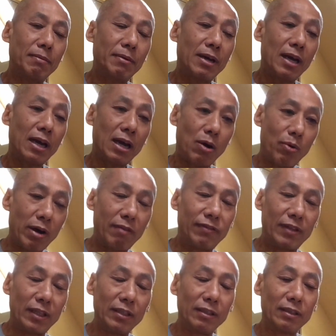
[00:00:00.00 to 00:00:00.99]

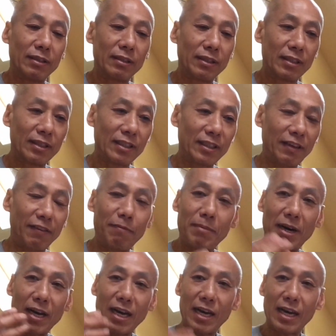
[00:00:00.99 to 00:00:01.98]
However, if
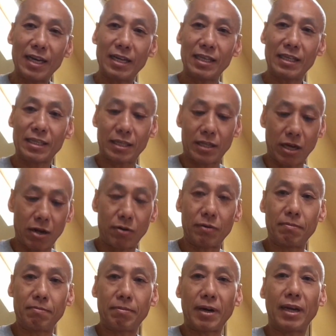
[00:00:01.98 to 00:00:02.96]
my hand is
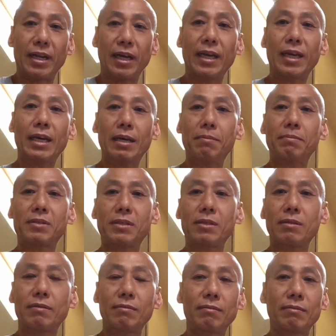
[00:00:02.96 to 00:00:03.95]
down by the hips